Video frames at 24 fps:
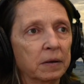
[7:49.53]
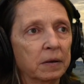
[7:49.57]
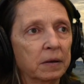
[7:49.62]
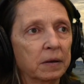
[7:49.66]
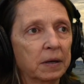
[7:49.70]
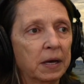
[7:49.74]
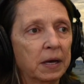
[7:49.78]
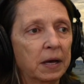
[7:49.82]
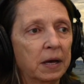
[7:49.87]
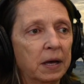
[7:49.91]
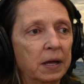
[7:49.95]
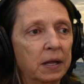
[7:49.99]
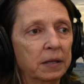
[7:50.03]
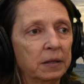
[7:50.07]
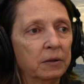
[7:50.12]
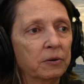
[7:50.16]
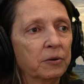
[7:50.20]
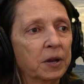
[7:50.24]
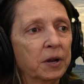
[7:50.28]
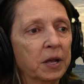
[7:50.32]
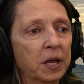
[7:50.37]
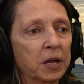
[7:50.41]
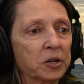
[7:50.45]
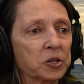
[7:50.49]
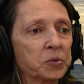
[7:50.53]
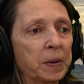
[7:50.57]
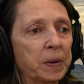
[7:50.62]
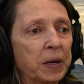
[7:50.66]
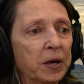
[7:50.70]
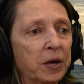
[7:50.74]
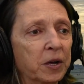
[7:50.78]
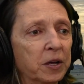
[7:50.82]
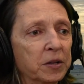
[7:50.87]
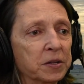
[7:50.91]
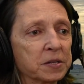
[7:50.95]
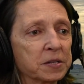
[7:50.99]
learning
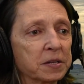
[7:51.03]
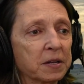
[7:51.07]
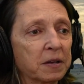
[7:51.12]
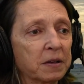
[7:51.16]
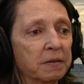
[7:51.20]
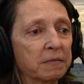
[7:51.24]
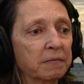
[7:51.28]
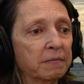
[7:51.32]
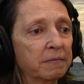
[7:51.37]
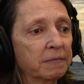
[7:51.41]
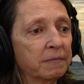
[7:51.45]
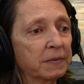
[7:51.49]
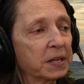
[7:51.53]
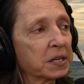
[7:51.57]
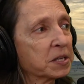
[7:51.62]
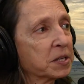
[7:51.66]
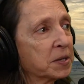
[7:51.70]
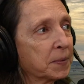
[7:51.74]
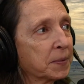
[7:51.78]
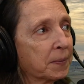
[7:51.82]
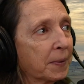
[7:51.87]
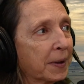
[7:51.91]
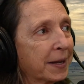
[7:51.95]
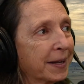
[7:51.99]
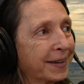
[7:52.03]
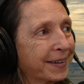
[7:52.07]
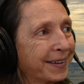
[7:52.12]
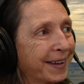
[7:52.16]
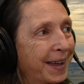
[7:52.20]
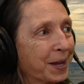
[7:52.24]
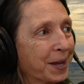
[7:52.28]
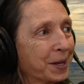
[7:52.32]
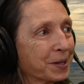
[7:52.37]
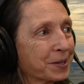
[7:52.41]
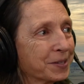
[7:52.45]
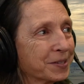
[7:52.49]
experience of this is what it
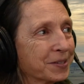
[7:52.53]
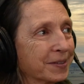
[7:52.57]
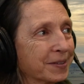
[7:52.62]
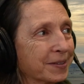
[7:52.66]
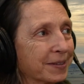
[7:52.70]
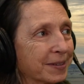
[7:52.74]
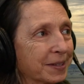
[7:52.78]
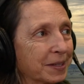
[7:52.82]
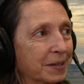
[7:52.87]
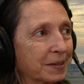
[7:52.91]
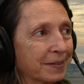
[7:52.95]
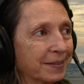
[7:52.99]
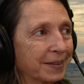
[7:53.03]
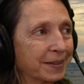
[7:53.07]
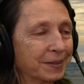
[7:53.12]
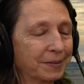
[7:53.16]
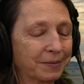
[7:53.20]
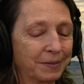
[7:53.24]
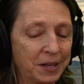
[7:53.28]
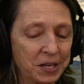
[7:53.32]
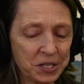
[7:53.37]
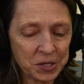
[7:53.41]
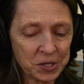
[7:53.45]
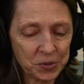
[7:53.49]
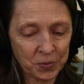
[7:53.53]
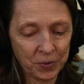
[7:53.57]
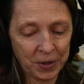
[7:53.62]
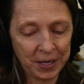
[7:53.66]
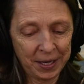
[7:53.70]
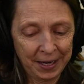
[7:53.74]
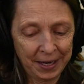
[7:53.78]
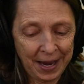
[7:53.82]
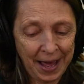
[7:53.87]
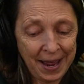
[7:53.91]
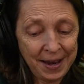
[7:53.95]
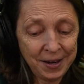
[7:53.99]
takes. This is what
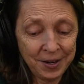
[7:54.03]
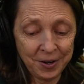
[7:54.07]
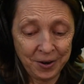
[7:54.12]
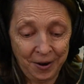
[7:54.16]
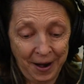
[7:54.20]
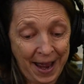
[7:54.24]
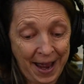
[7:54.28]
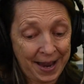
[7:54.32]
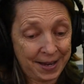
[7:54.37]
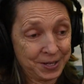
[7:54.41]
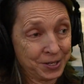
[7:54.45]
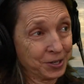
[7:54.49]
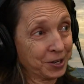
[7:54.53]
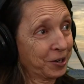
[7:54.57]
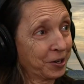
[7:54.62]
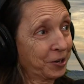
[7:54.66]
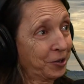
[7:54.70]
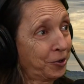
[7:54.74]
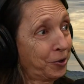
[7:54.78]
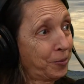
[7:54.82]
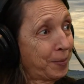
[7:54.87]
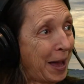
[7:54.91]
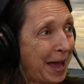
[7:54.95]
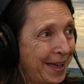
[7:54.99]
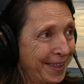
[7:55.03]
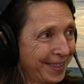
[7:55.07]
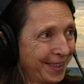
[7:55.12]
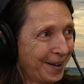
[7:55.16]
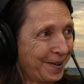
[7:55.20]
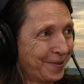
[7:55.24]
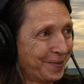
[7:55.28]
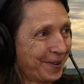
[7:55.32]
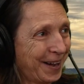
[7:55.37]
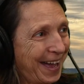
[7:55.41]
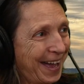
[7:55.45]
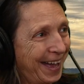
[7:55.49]
an editor has to do in
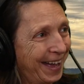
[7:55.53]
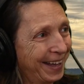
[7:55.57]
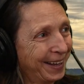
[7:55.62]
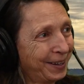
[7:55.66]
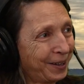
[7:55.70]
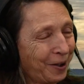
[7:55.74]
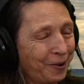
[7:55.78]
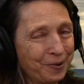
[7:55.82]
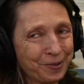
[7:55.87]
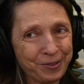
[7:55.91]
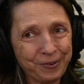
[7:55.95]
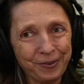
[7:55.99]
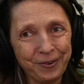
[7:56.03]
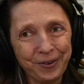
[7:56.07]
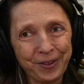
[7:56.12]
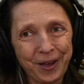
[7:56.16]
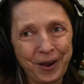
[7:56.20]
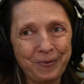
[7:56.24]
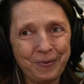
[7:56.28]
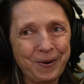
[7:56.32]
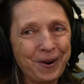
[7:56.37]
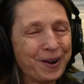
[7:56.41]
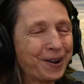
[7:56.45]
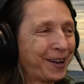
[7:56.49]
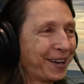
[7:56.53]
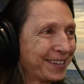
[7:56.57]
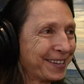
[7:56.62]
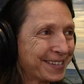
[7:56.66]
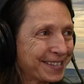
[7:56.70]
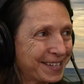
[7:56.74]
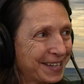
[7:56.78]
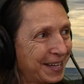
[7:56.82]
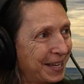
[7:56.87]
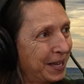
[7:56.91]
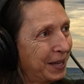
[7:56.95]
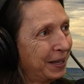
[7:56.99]
a way, and go through their work and
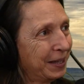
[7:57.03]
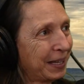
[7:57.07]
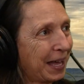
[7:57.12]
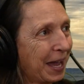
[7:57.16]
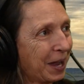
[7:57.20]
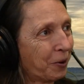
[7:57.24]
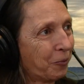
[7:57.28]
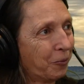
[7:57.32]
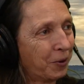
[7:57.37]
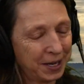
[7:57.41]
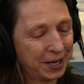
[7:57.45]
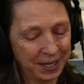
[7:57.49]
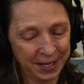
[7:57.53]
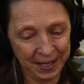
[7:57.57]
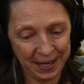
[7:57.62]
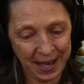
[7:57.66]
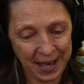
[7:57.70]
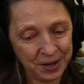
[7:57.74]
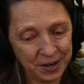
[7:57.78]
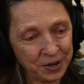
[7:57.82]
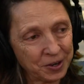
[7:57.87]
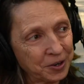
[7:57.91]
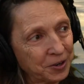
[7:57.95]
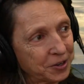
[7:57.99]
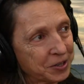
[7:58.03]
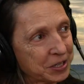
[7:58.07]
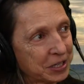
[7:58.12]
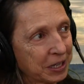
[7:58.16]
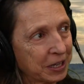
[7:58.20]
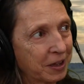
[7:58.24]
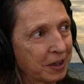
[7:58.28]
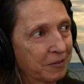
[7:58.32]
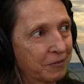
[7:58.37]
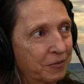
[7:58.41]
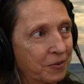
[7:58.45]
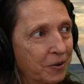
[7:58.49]
see like what an editor is
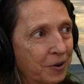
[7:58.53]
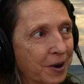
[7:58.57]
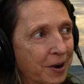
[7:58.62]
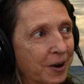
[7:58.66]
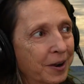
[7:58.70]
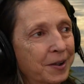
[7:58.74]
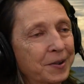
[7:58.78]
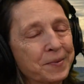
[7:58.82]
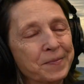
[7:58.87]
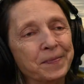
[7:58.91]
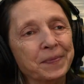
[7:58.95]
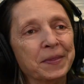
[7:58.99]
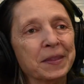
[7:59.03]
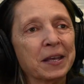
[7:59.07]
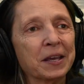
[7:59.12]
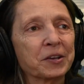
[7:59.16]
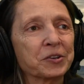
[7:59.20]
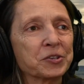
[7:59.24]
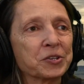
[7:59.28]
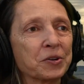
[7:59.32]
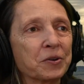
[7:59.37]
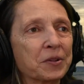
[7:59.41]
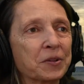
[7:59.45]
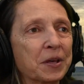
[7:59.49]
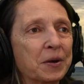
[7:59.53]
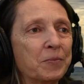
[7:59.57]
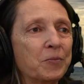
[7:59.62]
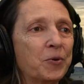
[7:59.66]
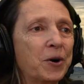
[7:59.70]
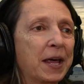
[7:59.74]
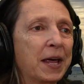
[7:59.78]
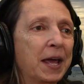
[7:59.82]
looking for. Like show them what